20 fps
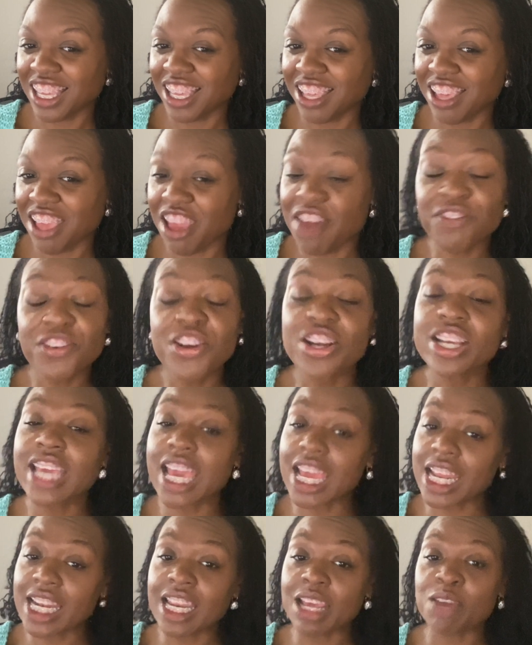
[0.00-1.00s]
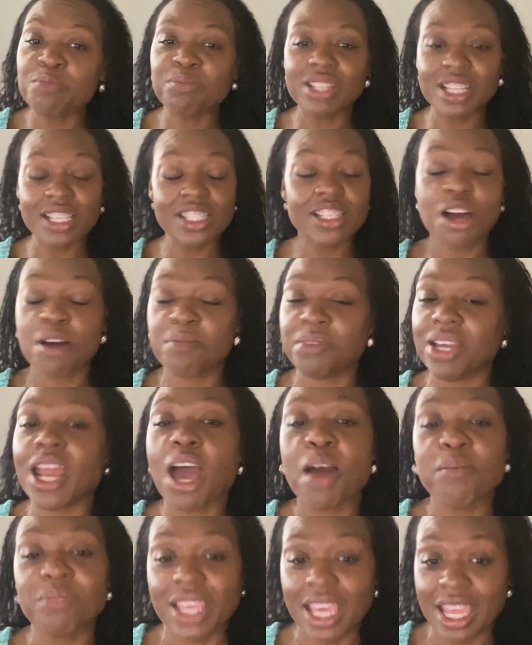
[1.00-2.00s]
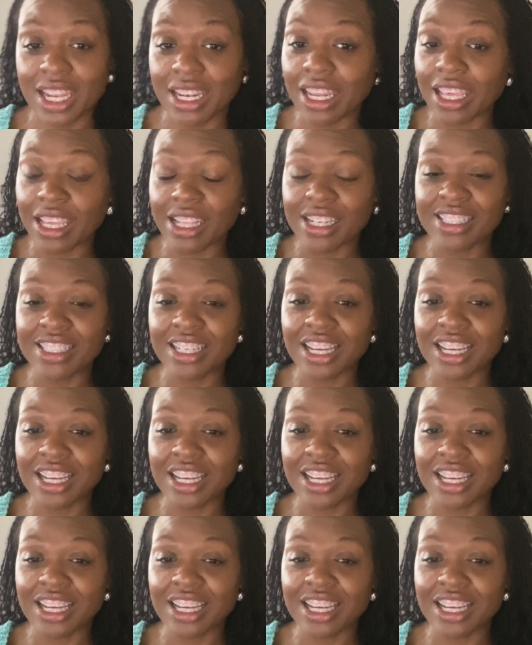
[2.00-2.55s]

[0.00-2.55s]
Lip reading: If you're getting it, please comment, I'm getting it.